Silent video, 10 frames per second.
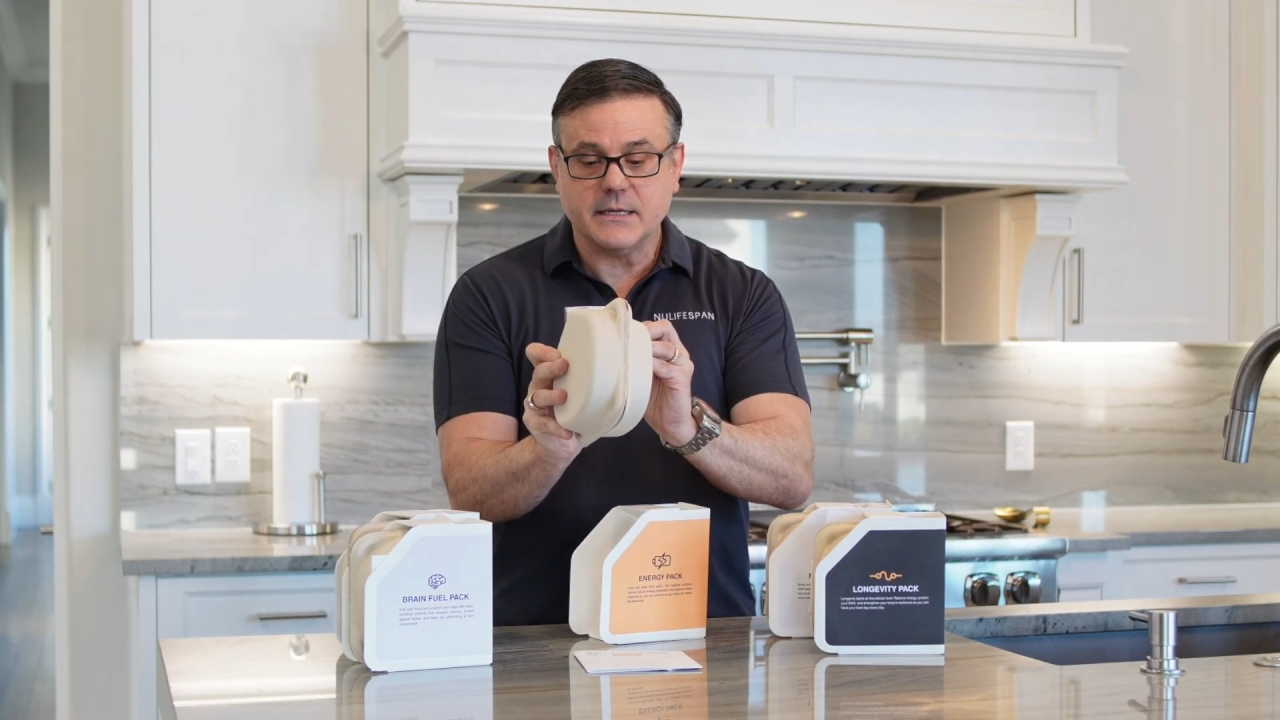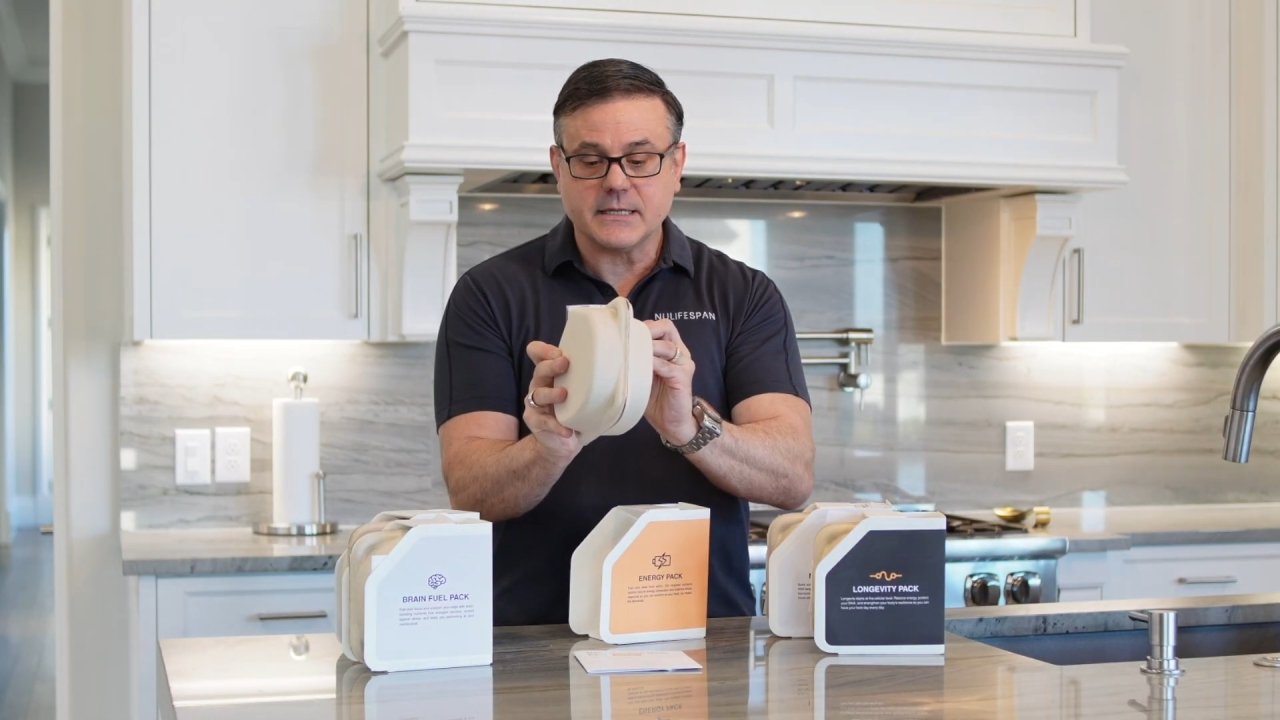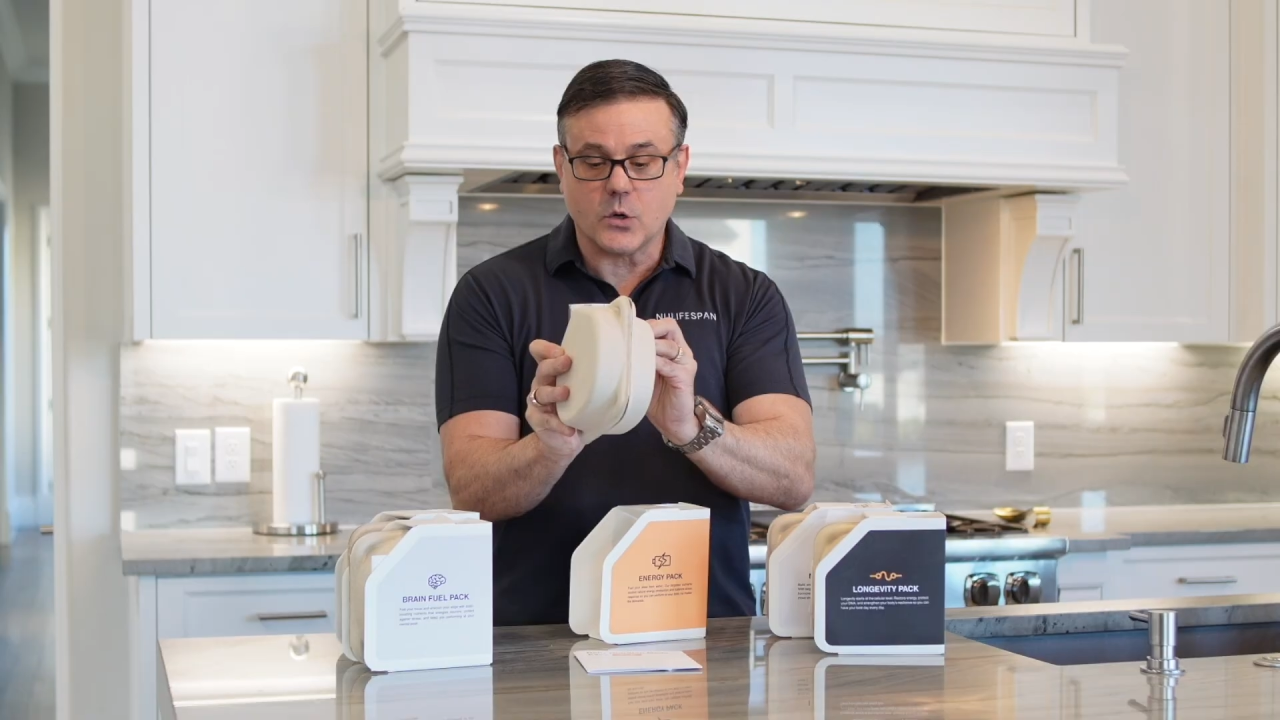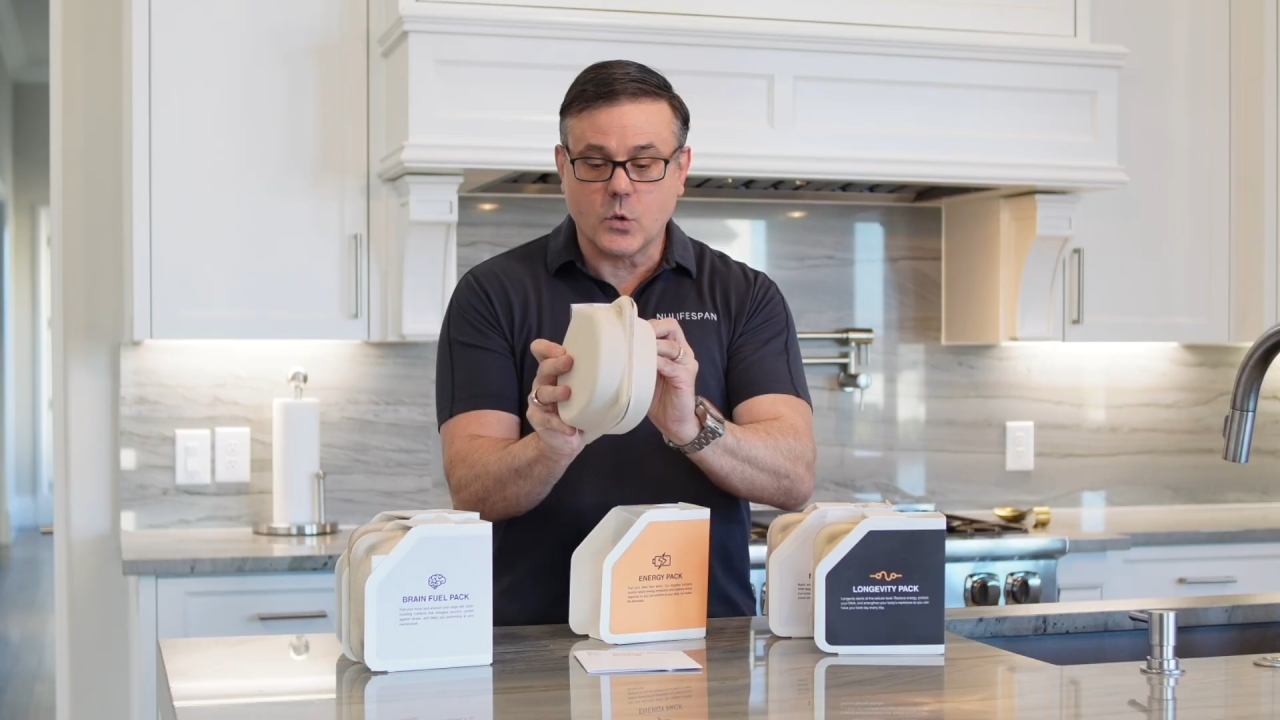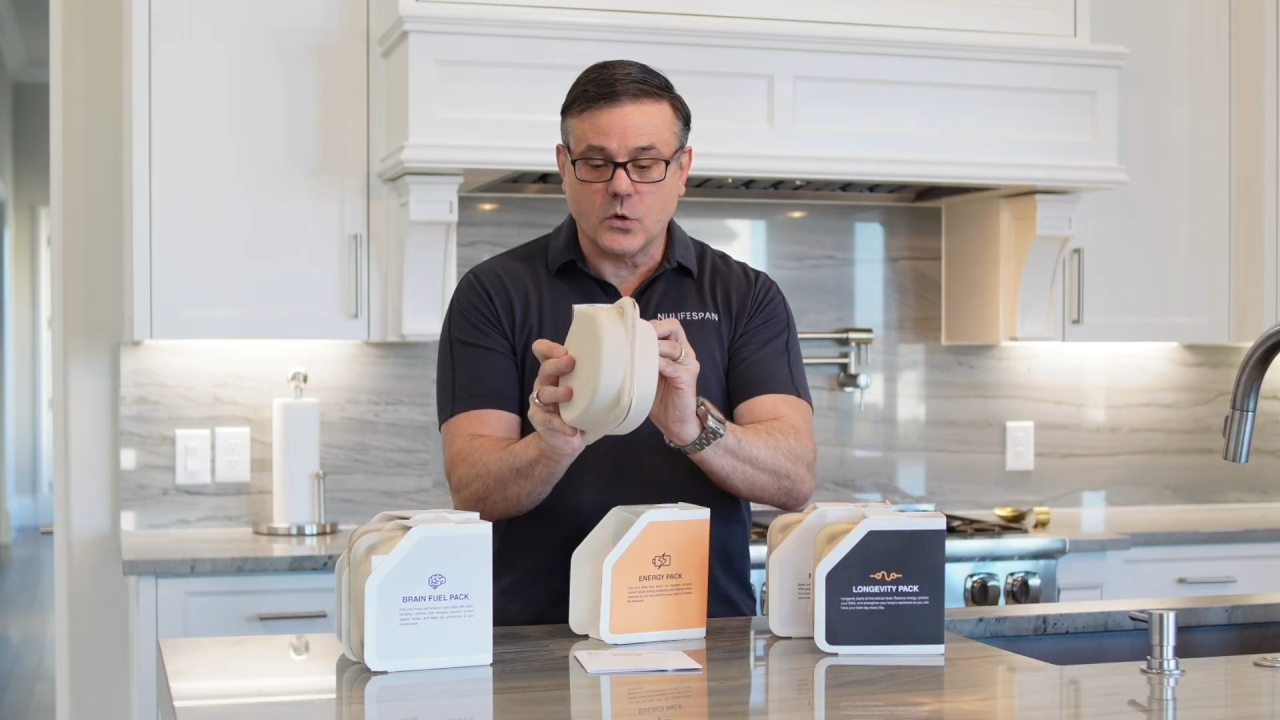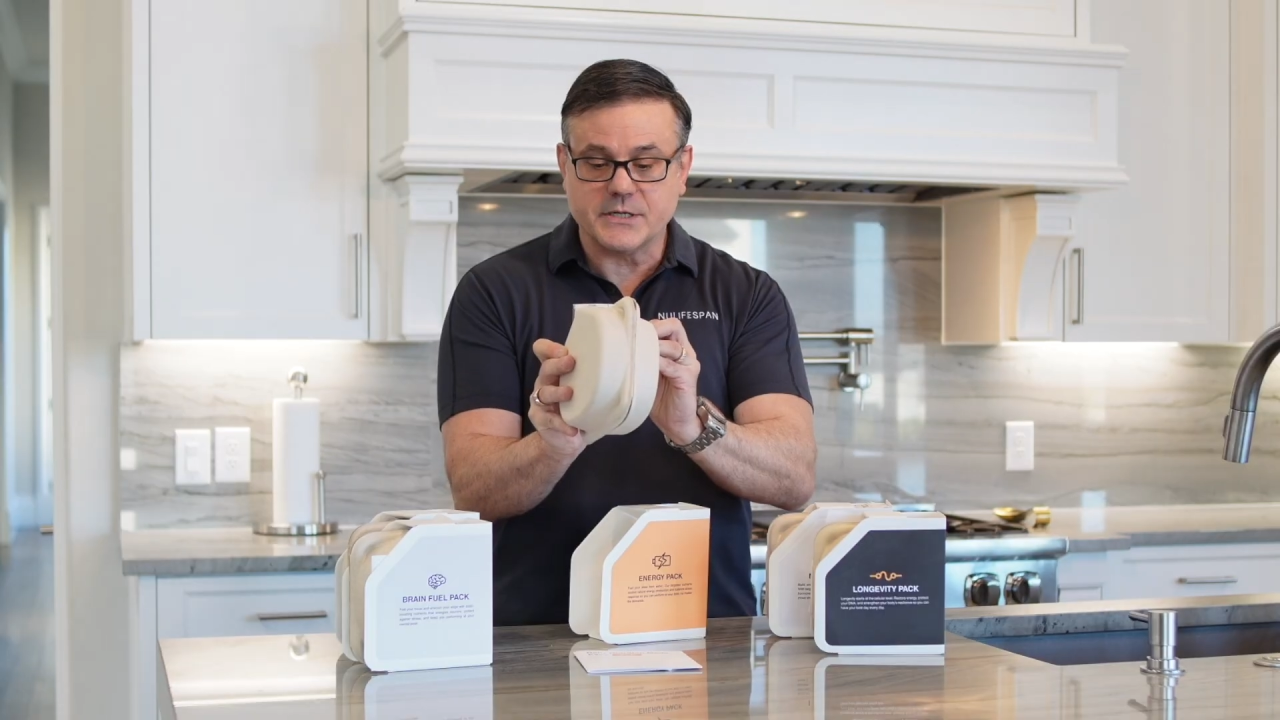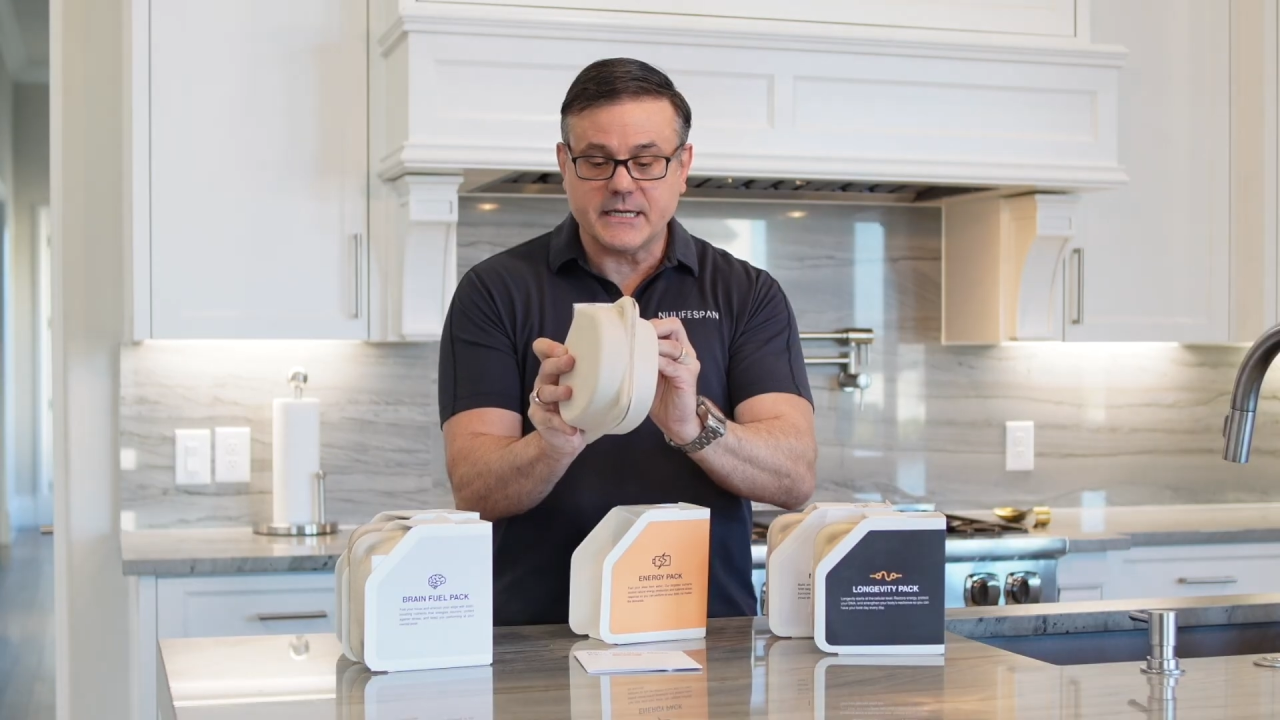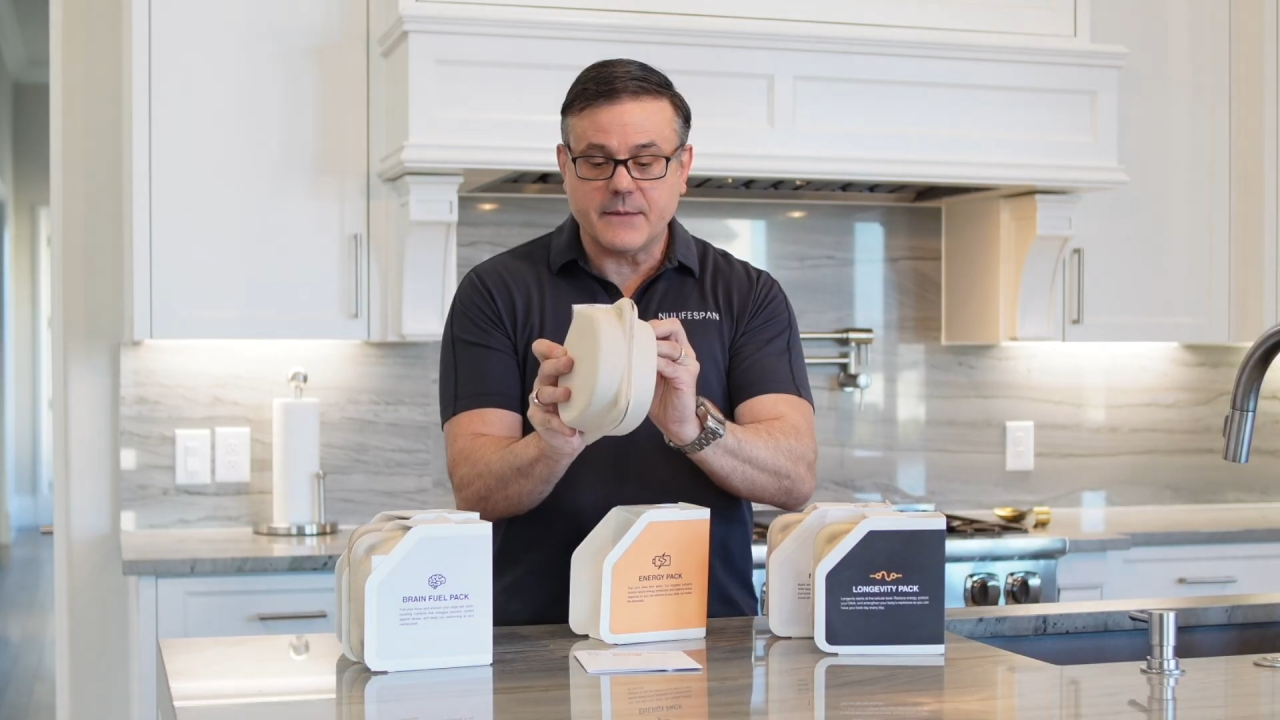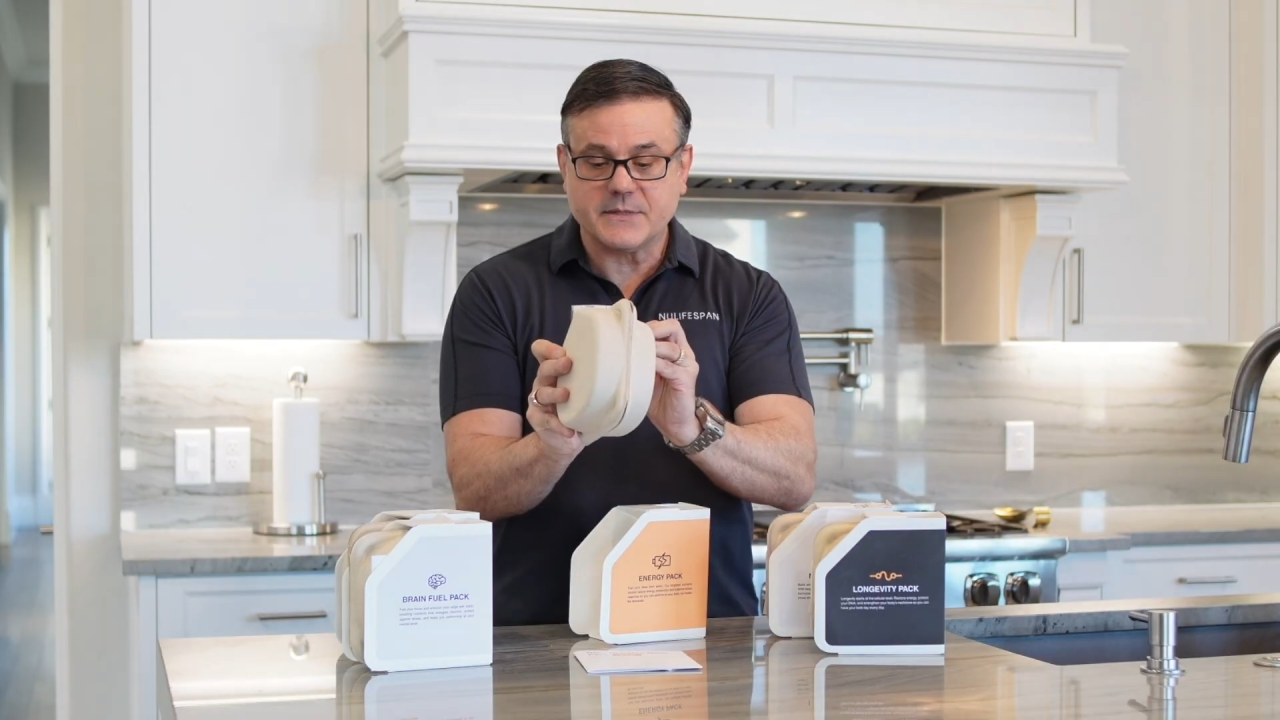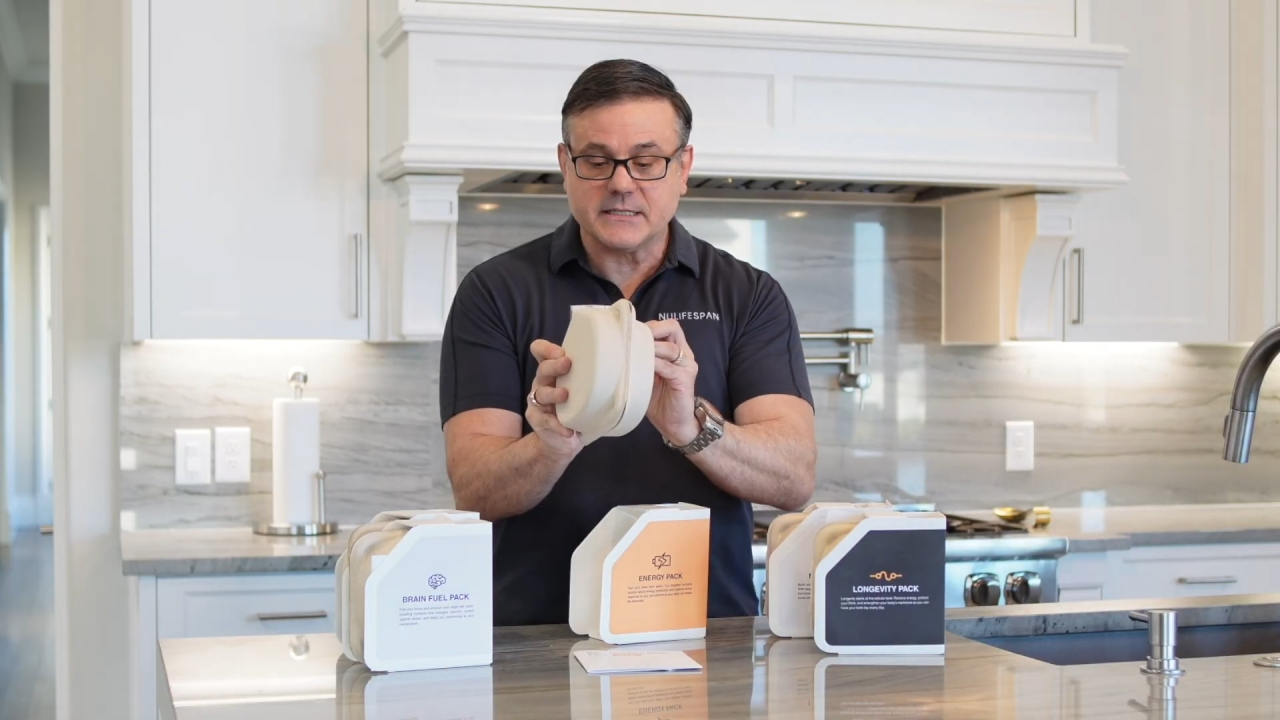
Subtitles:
It's got cordyceps.